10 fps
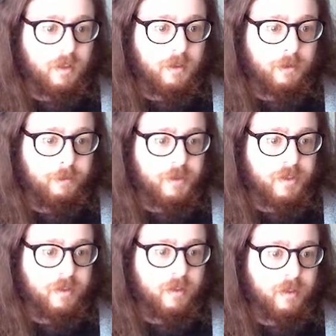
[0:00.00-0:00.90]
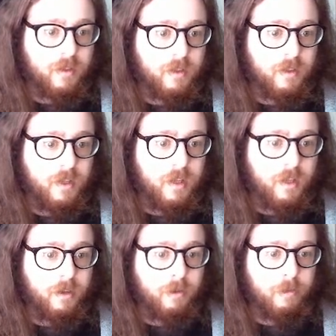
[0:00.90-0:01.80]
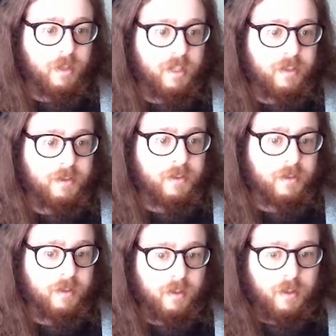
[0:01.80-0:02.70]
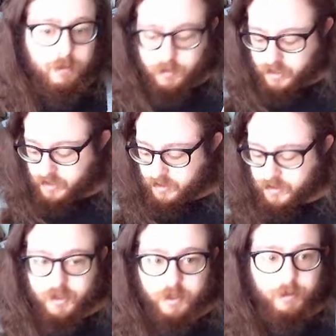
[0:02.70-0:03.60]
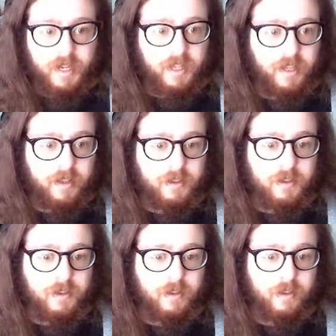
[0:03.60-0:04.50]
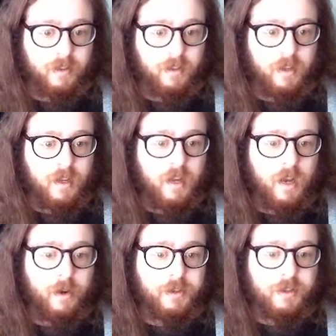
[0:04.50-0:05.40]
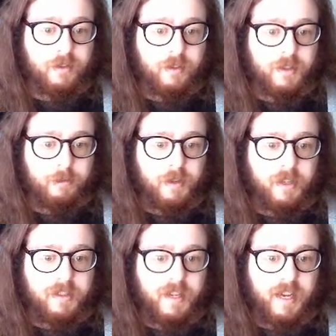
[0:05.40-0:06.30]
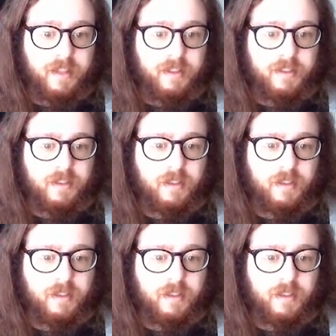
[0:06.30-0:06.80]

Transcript: oops, Oh, please, please listen to my clicks. Oh, is it because I had this?